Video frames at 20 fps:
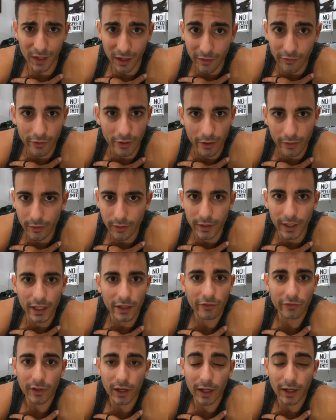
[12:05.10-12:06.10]
every other day,
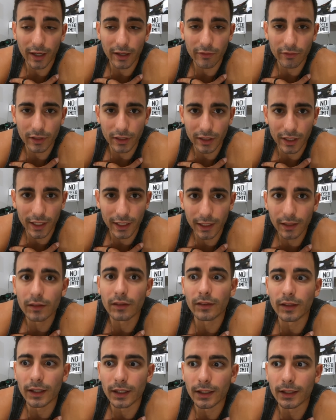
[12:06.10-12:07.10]
if not every day,
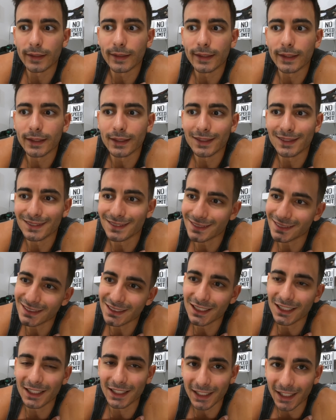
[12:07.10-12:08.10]
then
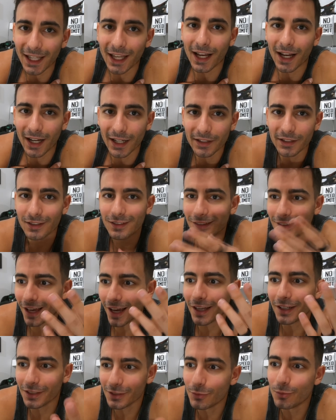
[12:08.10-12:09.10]
yeah,
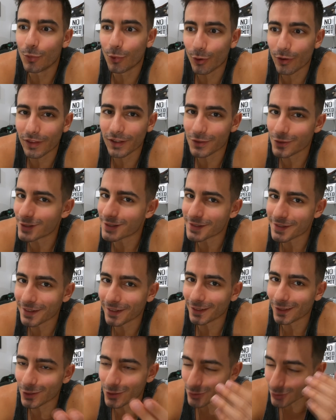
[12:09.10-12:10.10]
I need more than just an
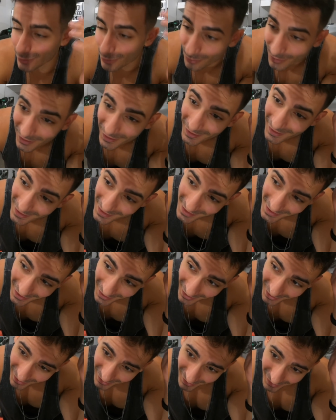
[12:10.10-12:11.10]
H2, because
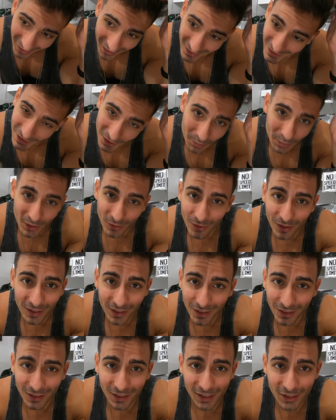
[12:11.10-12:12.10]
I can't be
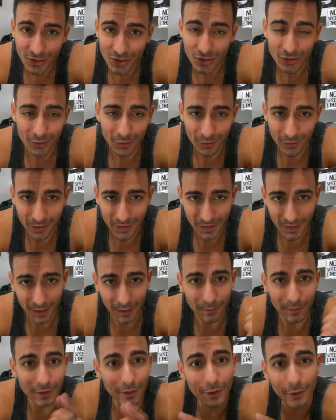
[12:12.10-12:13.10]
riding an H2 all the
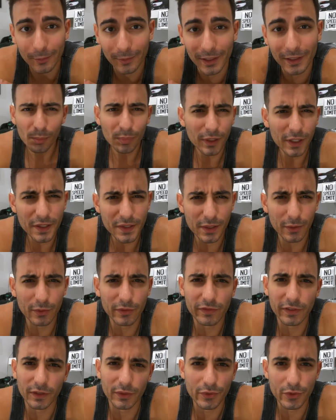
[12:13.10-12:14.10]
time, you know what I mean? Plus I would
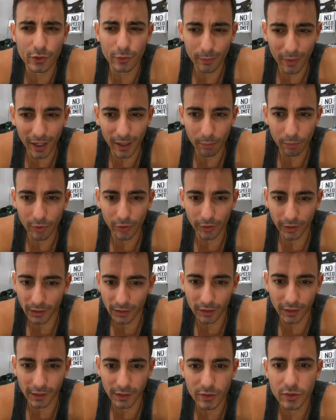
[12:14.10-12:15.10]
feel too bad putting
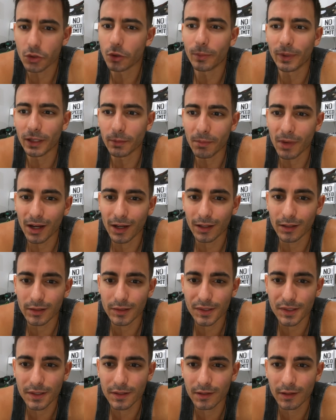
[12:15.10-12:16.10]
like so many
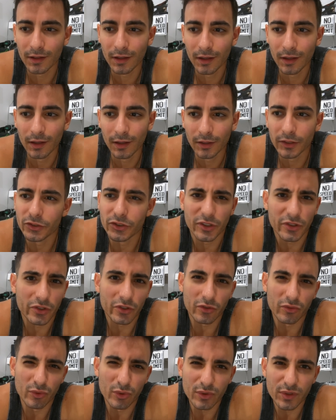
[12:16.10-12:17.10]
miles just
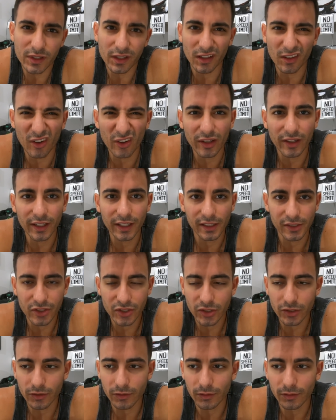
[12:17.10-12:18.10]
cruising on an
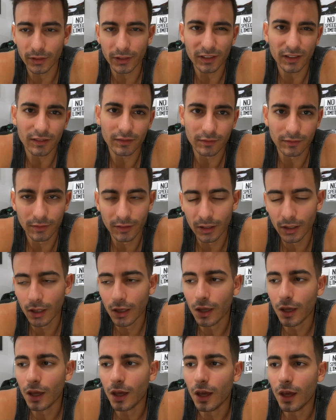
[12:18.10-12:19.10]
H2, you
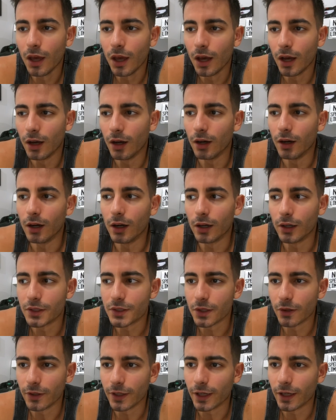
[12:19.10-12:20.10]
know?
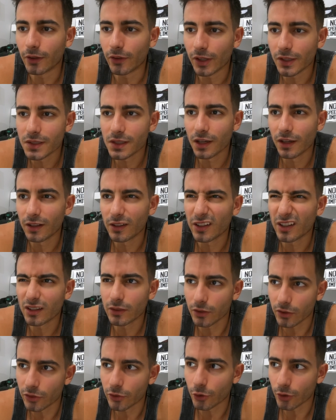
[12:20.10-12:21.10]
So yeah, that's kind of like
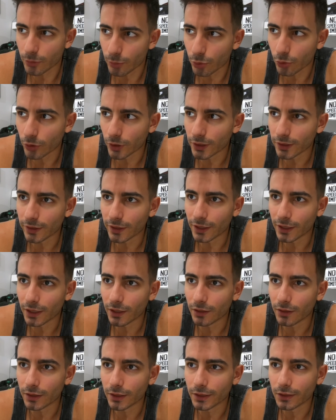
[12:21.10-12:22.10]
the third point that
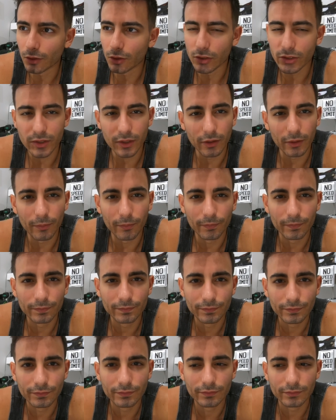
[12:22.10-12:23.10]
kind of like also
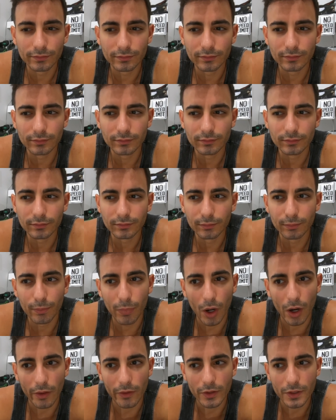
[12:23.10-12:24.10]

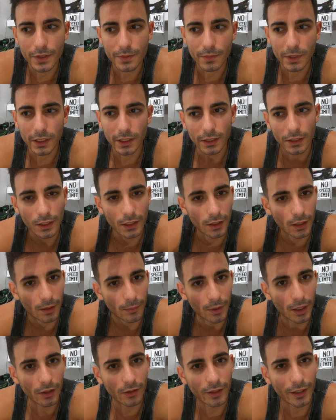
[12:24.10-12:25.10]
bothers me
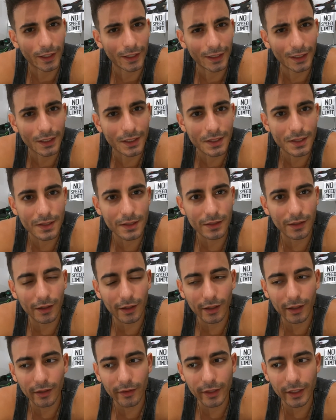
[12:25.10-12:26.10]
about, I guess,
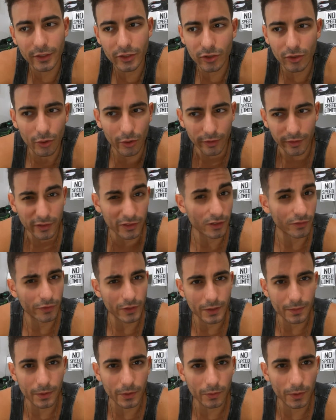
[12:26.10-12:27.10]
the H2, or the
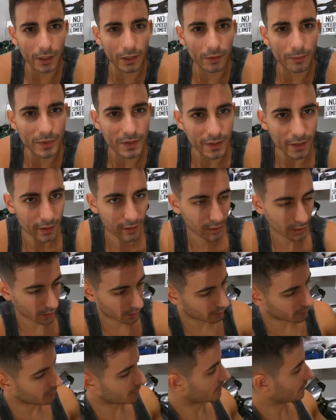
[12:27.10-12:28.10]
difference between them, is that
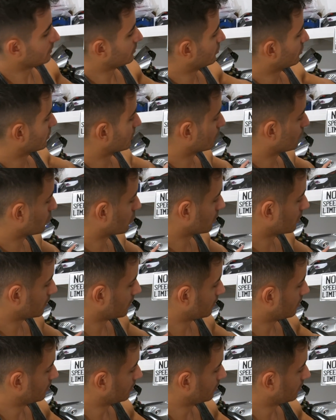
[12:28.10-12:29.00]
like this is just more,